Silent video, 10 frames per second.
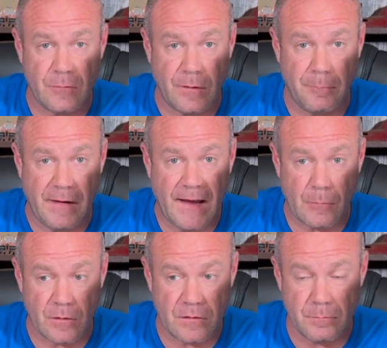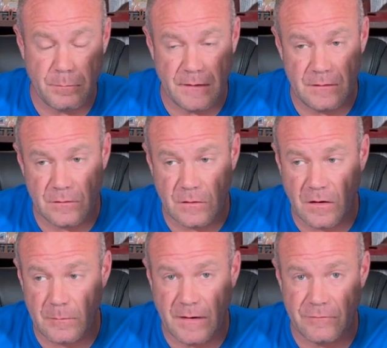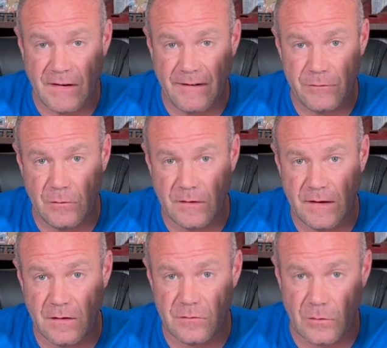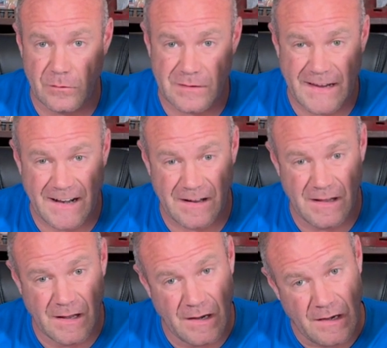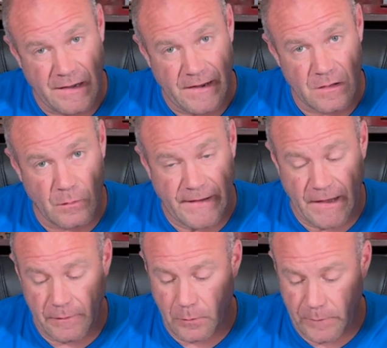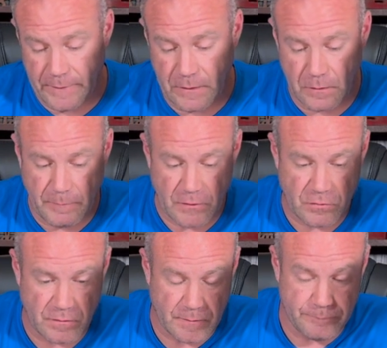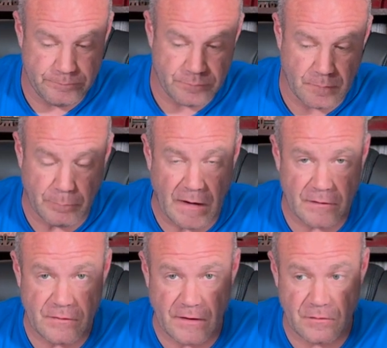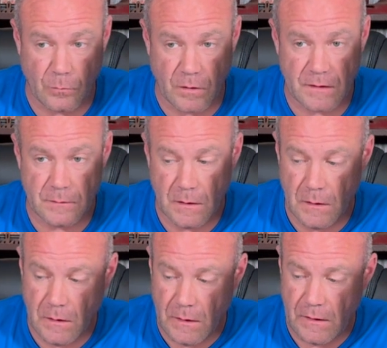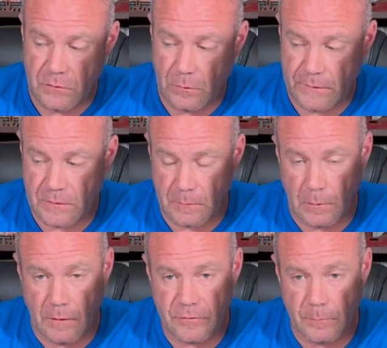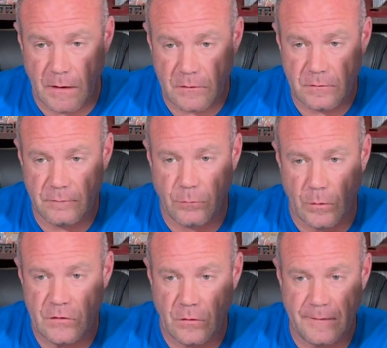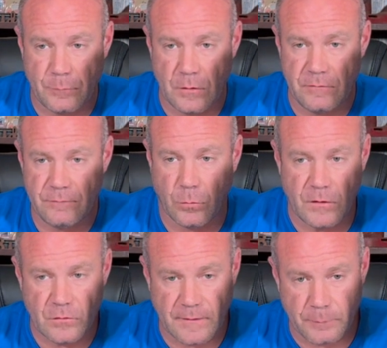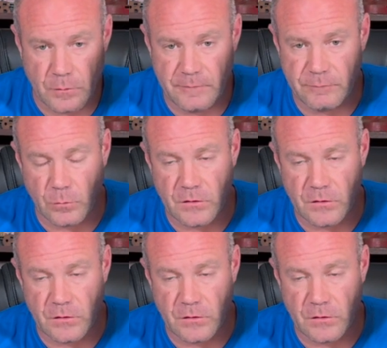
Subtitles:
But you're talking about a 5'2" kid, so it's kind of a little hairy around there to make sure the box is actually working. And so I took him off the box. 40 started improving, 40 started improving, 40 started improving.